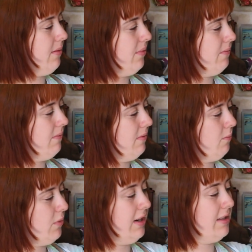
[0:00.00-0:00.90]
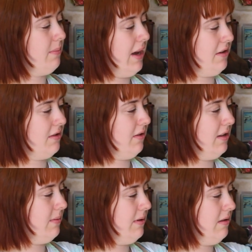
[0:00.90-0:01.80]
up putting some patches on
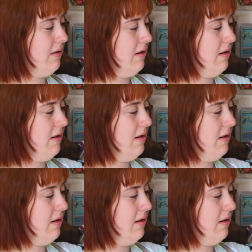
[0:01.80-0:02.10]
this one,